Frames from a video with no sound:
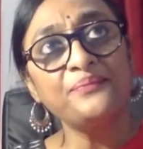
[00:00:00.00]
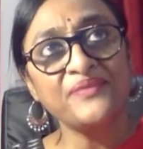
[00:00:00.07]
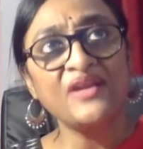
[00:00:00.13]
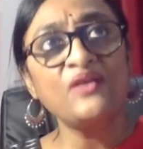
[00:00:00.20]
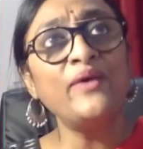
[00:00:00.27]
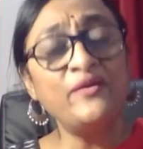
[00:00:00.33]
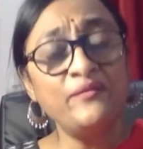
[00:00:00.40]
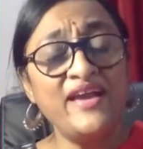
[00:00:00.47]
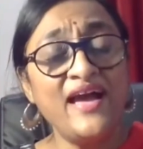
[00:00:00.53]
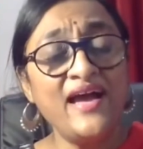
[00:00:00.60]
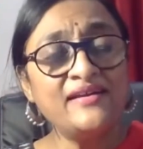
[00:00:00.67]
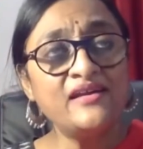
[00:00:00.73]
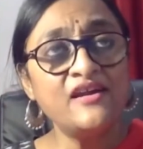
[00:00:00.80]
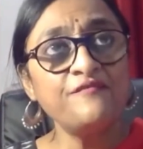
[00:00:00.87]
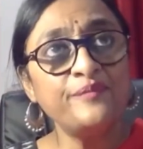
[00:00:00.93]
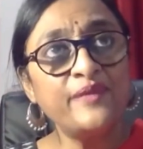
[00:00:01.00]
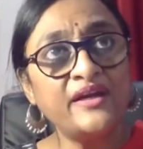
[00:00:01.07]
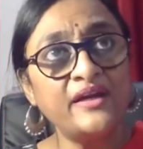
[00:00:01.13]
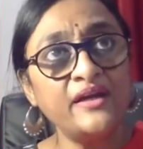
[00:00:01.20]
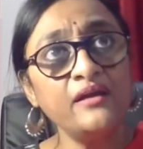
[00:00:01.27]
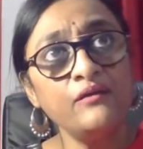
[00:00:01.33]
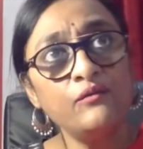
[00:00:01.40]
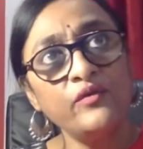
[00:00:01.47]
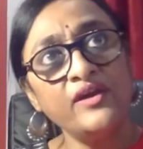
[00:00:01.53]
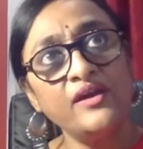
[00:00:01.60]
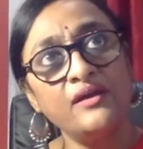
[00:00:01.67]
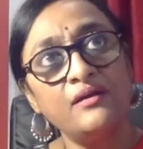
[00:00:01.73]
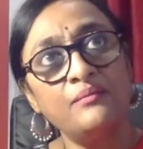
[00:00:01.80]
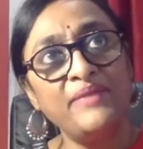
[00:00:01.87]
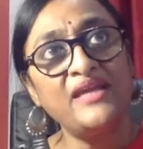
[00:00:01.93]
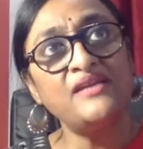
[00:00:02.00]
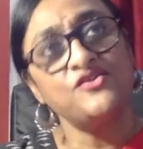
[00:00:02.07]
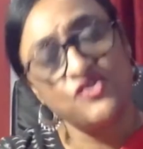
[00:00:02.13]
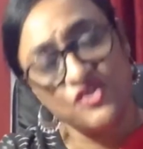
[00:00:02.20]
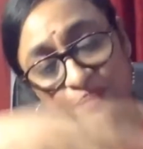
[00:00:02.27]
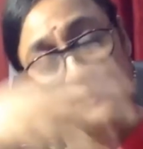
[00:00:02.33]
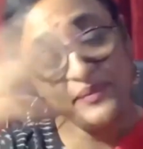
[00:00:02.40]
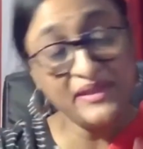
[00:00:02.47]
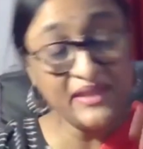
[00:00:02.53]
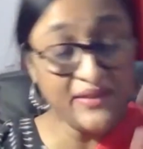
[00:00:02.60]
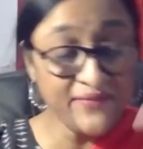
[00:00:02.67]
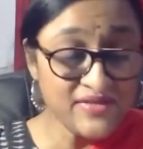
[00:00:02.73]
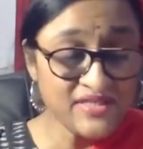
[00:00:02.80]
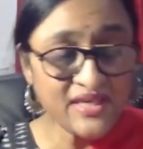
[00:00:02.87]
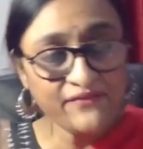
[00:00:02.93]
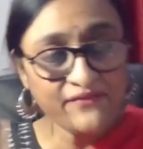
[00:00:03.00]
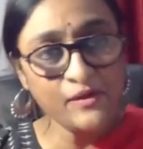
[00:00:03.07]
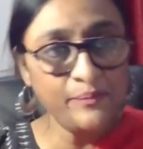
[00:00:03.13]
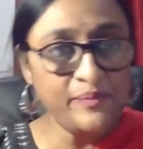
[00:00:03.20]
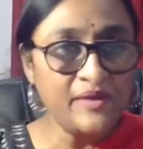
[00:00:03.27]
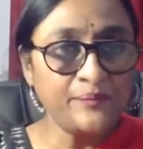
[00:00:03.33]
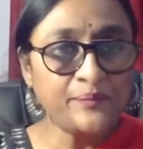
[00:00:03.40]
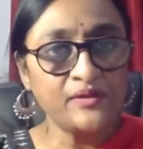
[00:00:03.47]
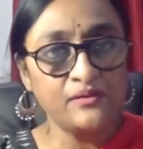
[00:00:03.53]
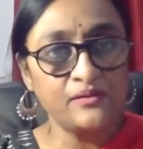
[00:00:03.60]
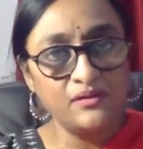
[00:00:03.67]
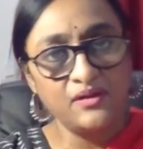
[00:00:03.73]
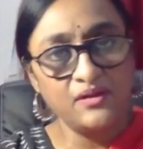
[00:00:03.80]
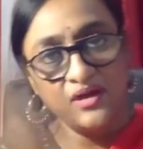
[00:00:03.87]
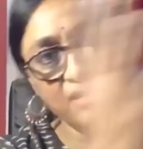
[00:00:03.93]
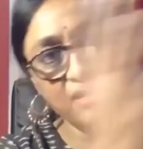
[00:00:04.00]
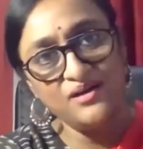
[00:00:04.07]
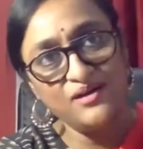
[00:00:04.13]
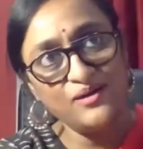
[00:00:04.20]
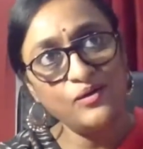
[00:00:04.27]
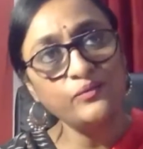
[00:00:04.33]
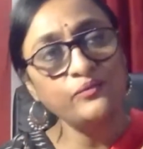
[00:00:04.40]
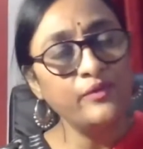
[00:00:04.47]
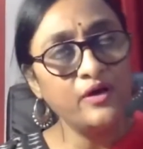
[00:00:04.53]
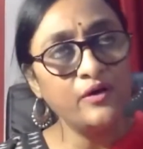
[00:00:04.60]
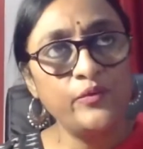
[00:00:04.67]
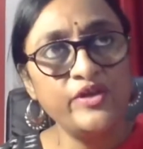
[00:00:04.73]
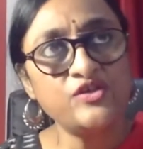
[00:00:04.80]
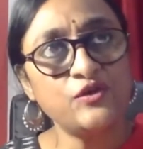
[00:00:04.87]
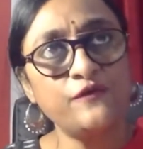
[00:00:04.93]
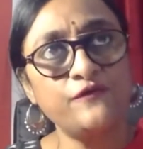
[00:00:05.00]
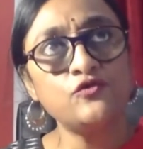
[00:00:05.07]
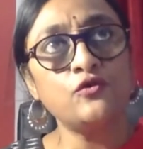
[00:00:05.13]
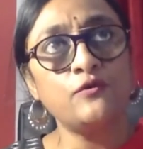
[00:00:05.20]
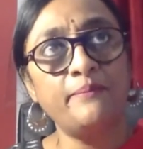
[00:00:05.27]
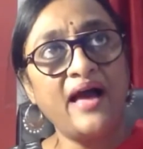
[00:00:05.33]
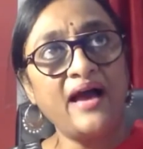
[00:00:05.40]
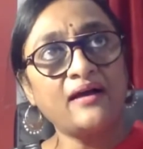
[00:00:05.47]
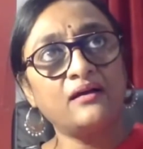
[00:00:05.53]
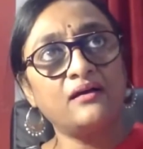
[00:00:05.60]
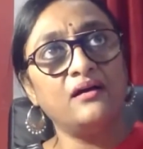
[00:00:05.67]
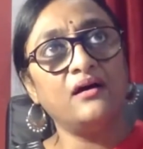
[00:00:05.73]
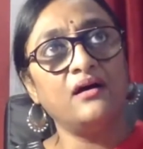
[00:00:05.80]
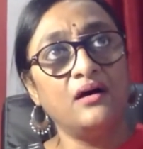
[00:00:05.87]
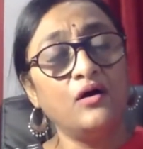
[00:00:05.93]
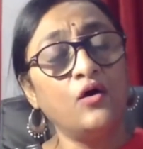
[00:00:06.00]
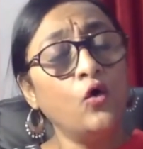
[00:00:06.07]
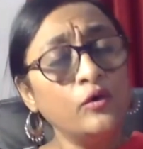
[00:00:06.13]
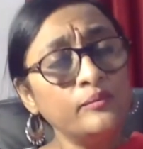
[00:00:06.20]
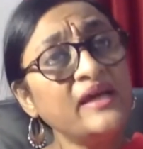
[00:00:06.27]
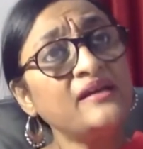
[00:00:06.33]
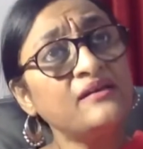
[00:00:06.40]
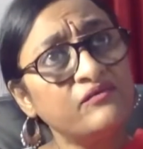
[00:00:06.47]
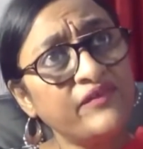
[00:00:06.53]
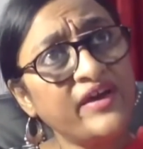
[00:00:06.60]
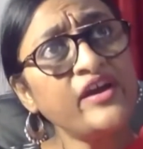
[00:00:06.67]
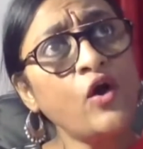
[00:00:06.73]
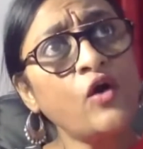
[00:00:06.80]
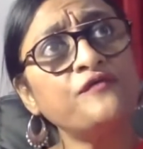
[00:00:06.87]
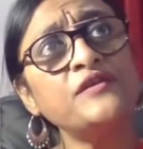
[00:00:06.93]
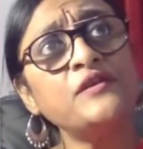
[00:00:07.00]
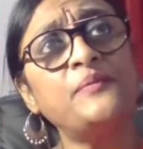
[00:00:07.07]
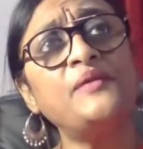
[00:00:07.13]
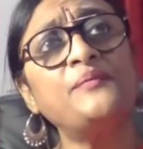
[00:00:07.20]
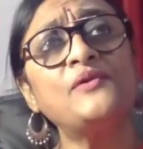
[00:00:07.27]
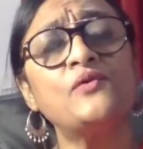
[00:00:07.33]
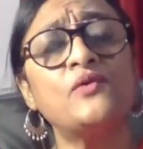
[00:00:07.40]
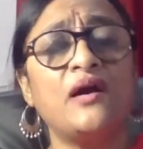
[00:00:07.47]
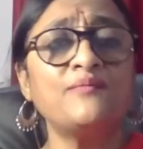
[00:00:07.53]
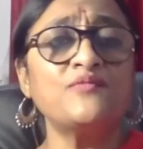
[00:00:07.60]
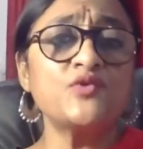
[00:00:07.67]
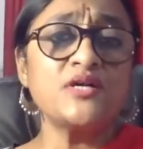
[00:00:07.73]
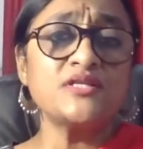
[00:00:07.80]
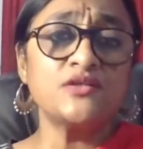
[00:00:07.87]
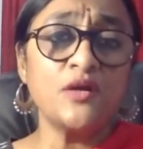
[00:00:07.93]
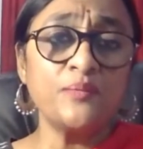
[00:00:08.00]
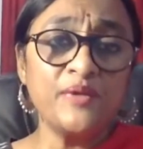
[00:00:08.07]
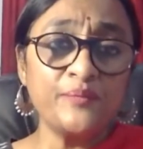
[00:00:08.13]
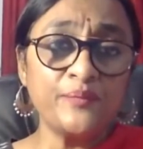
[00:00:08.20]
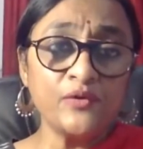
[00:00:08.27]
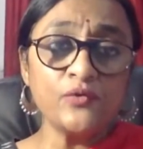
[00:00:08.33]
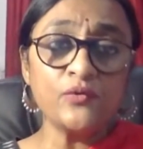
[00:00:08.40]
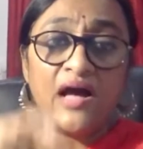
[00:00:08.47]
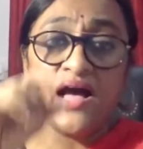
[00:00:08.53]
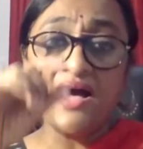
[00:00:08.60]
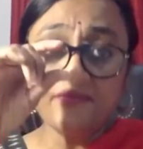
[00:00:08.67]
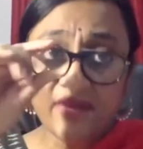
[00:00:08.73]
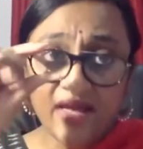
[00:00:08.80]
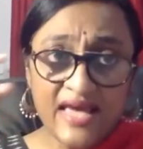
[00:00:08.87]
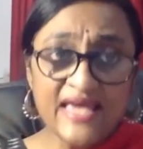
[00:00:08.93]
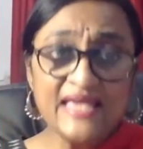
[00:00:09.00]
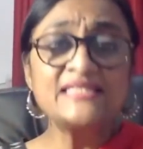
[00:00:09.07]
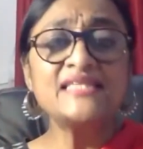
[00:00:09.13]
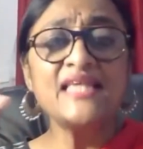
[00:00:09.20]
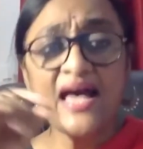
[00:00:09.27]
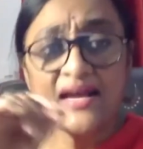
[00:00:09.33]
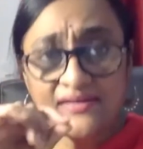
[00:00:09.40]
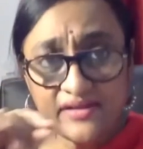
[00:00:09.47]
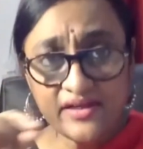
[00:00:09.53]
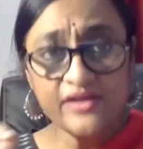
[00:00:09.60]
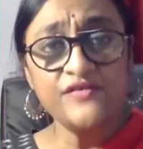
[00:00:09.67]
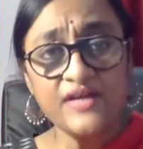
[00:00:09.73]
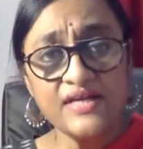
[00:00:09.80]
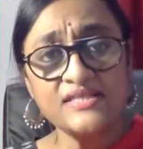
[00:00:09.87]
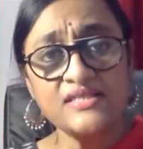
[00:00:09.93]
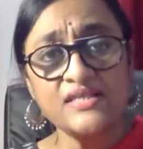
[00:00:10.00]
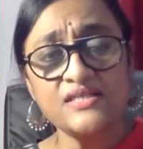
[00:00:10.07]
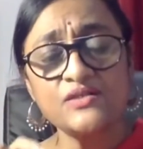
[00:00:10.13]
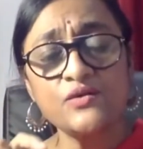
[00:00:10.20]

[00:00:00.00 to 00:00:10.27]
when we had enough money, we made a trip, and there were several people whom we sort of took back home. And very often the people who come to us are not people who have exact addresses.